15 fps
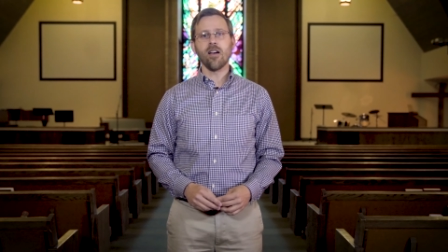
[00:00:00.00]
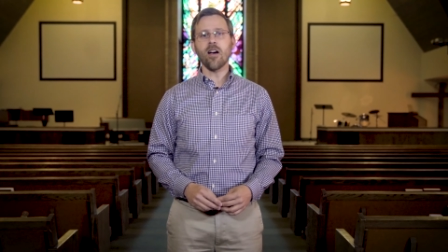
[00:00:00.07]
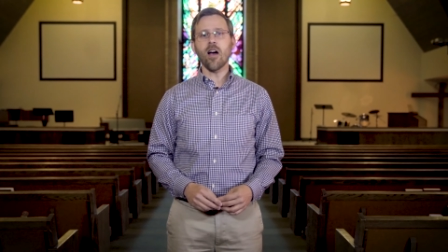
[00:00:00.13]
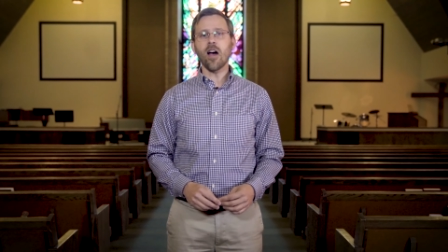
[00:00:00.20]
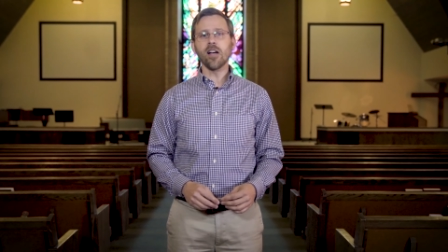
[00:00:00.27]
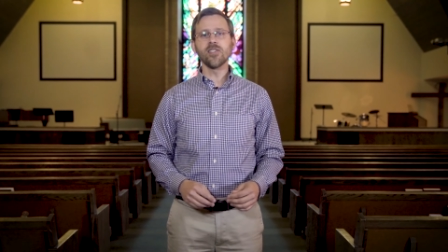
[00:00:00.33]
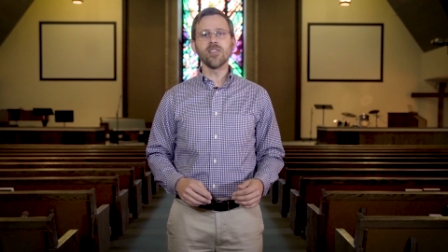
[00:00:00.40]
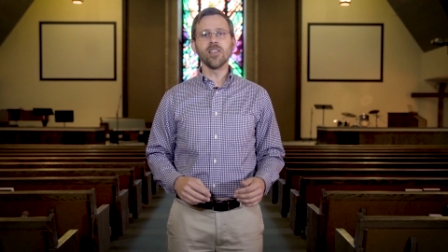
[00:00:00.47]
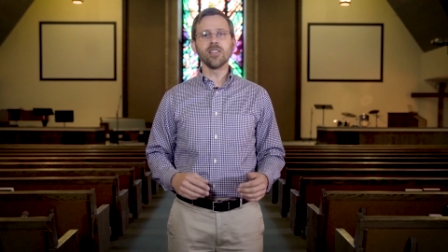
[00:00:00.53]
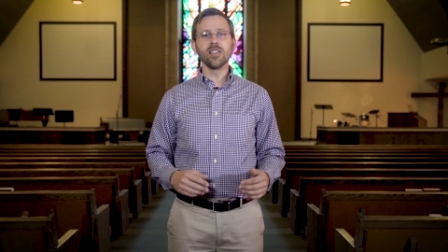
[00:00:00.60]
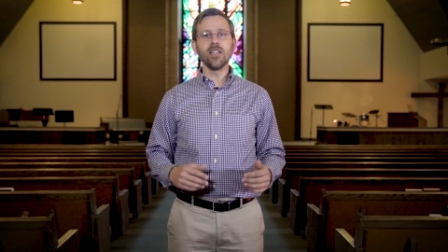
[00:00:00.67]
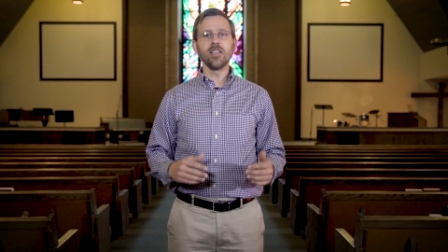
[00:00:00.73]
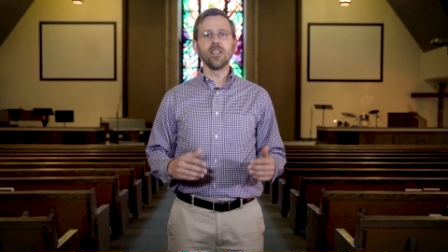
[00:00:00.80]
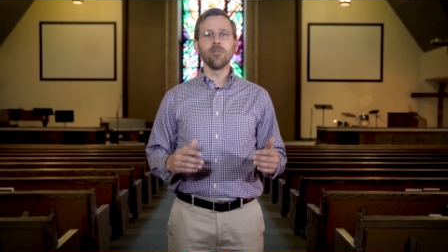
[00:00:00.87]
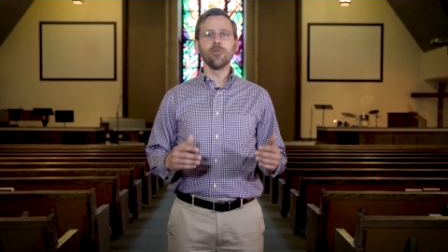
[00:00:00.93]

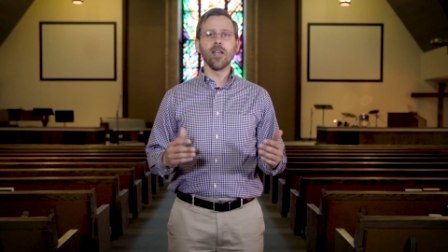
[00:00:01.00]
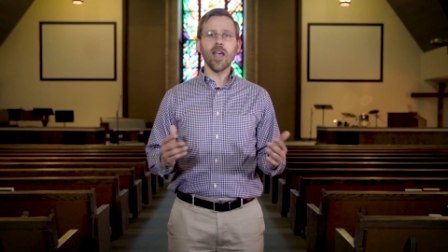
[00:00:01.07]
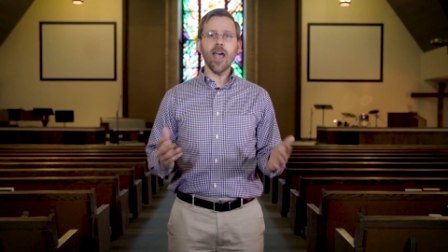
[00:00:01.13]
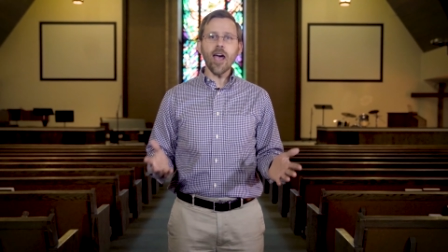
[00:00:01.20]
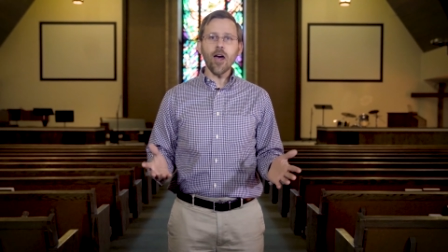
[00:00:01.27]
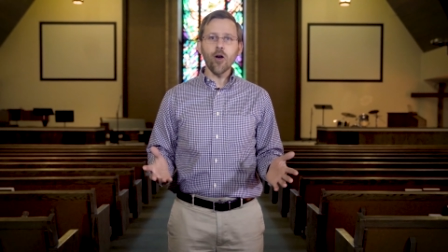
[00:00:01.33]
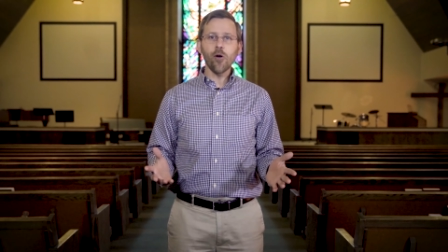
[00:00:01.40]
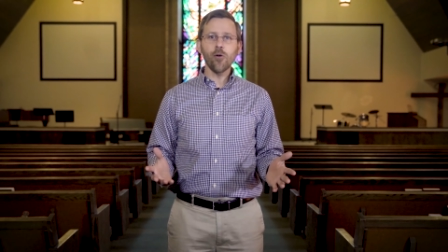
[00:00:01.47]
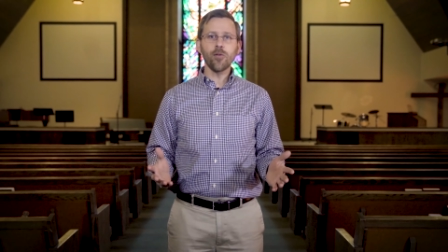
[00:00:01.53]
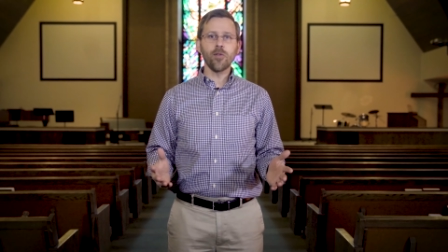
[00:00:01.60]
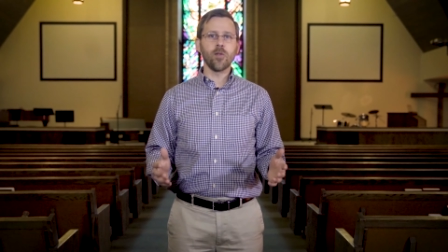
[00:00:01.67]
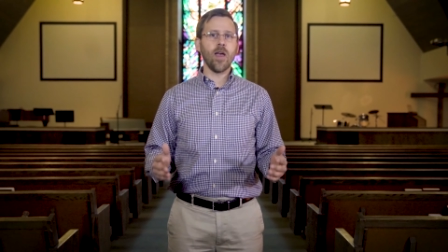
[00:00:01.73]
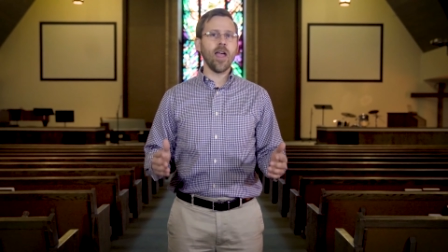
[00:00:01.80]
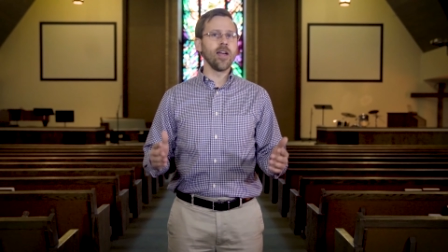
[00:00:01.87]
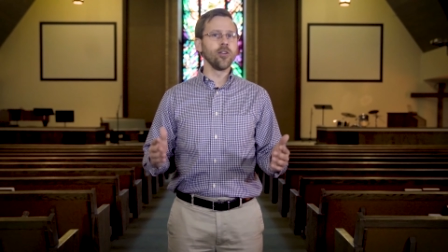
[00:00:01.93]
constantly giving
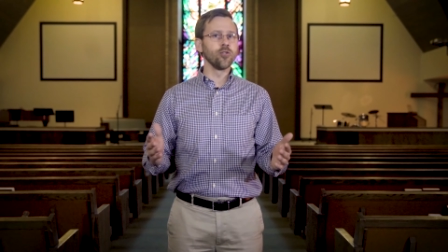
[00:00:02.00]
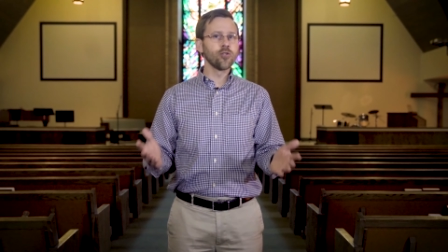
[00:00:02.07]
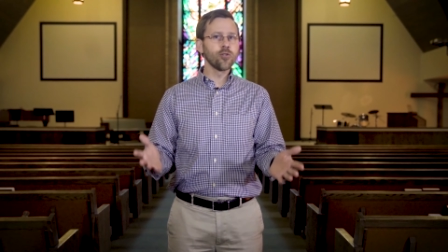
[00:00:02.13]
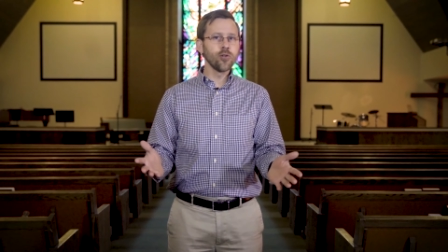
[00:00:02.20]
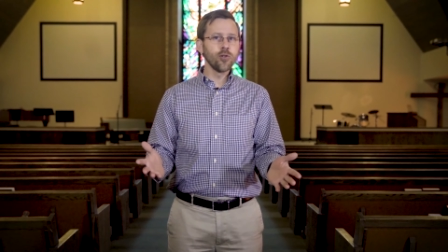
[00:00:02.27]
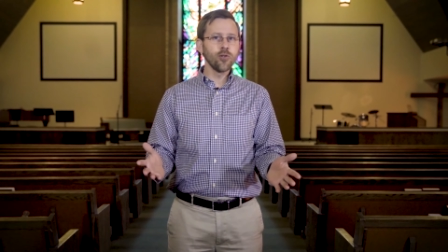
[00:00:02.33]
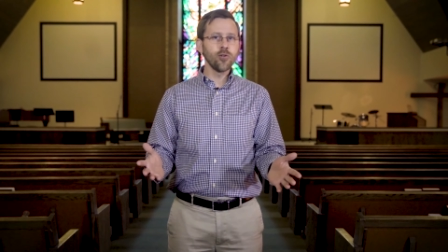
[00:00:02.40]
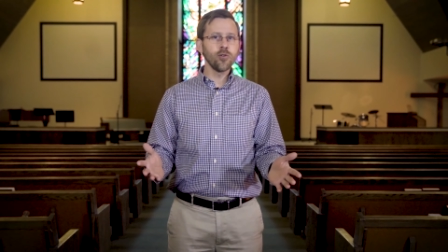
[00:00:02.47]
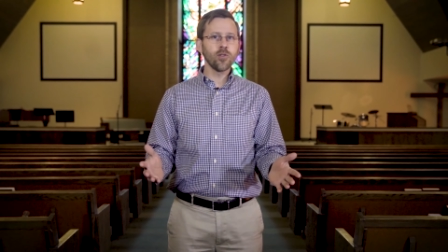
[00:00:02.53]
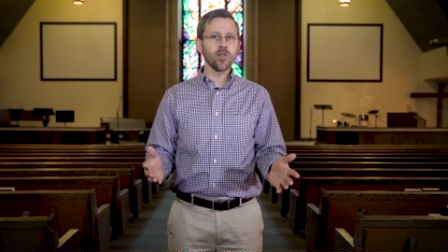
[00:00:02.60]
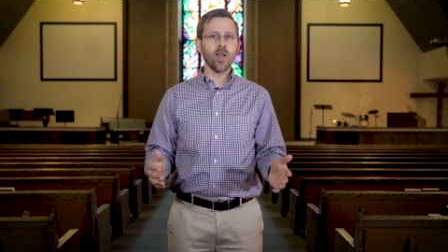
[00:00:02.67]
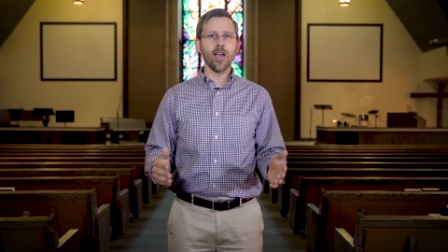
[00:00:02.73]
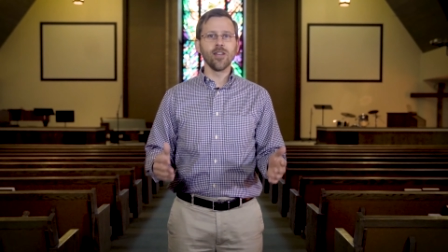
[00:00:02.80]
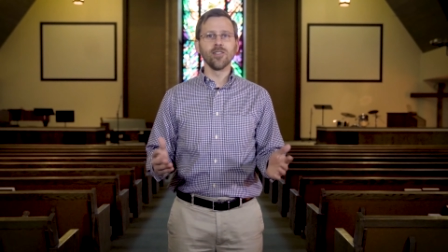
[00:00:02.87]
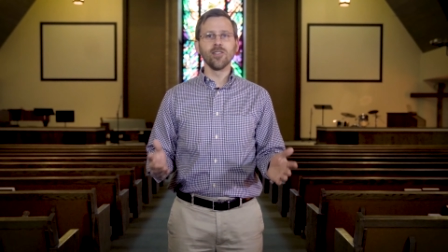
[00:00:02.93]
health and
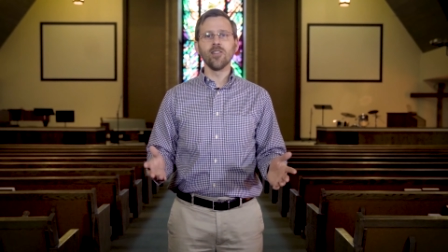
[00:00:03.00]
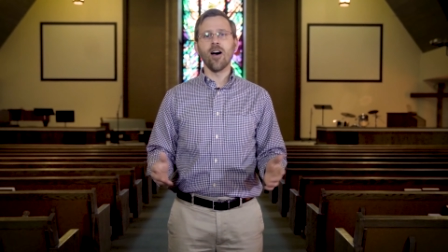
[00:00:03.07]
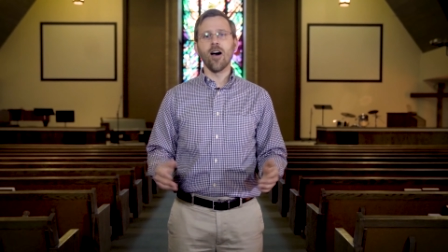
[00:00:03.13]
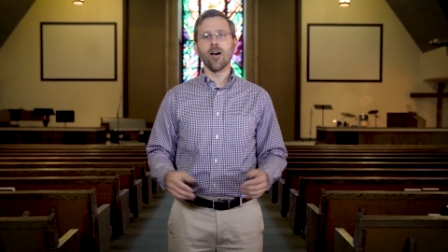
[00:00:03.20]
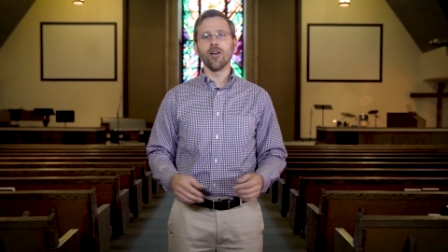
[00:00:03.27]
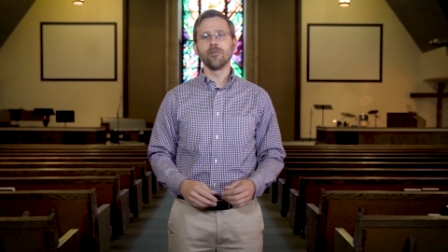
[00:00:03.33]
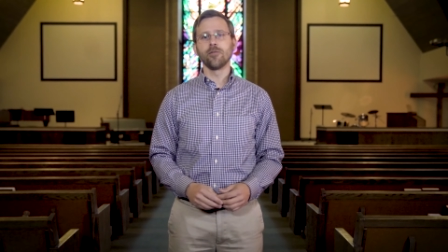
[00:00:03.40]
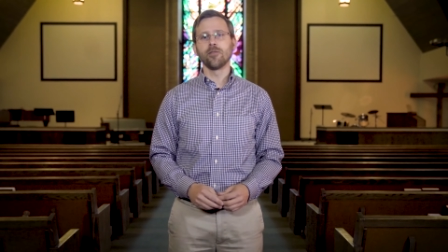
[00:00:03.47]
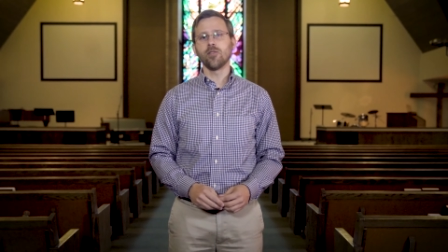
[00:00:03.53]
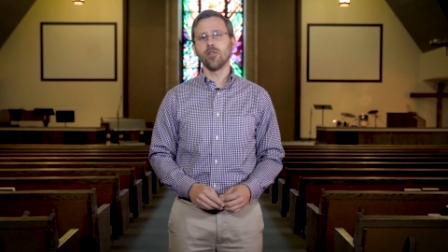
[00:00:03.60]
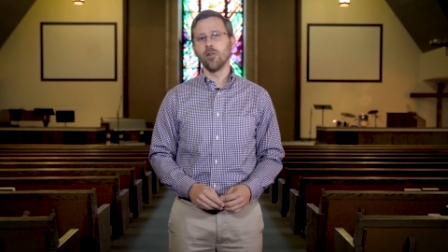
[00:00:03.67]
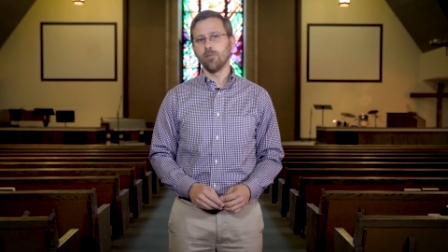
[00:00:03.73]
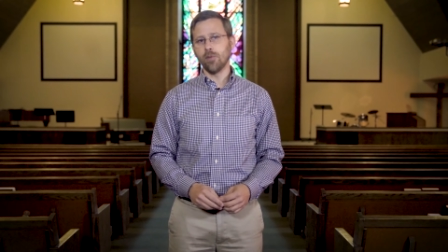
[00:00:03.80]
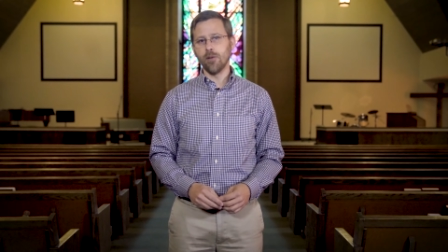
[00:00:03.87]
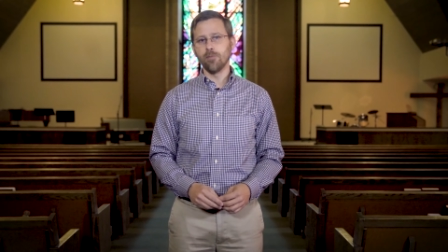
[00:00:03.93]
truth and love
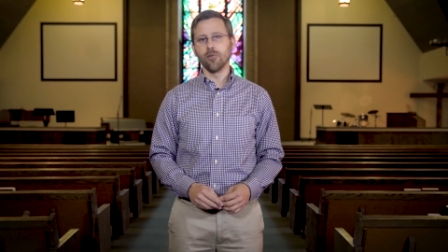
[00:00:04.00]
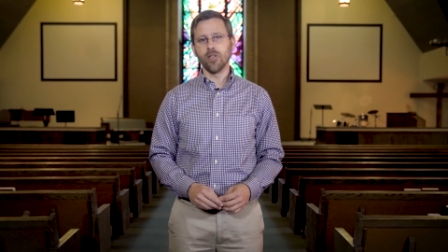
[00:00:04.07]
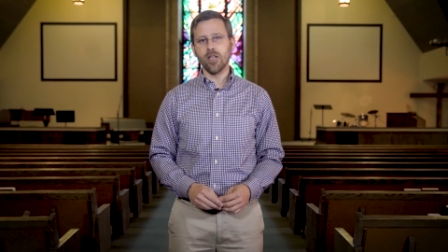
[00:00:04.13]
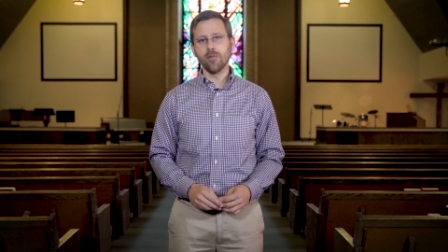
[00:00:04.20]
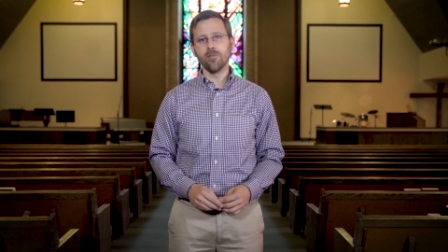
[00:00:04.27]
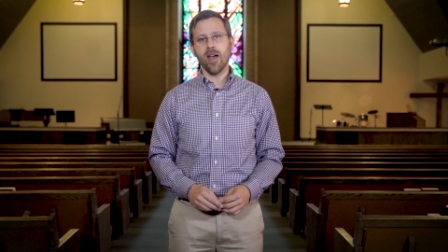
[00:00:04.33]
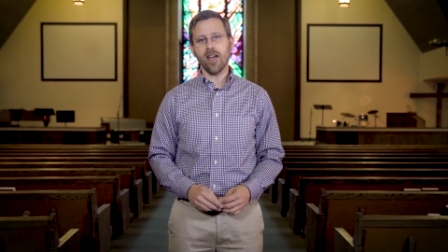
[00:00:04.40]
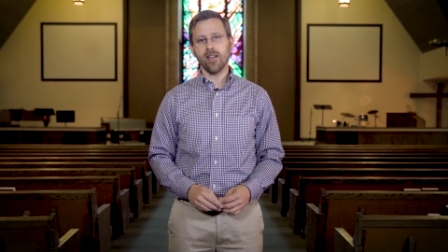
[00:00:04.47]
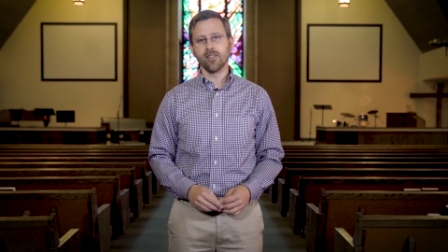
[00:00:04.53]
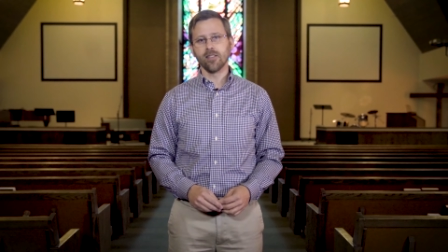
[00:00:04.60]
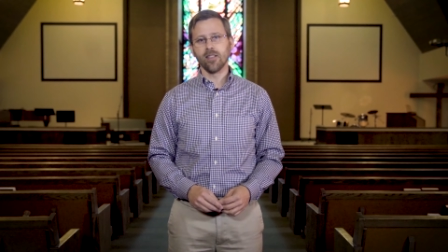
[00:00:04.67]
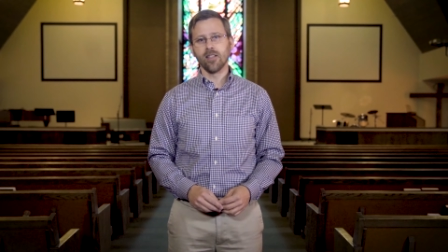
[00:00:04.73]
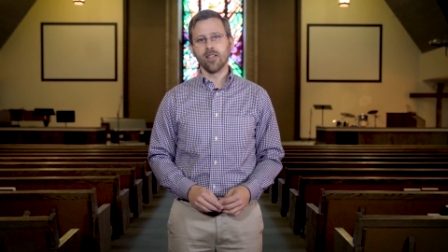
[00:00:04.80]
to the people He met.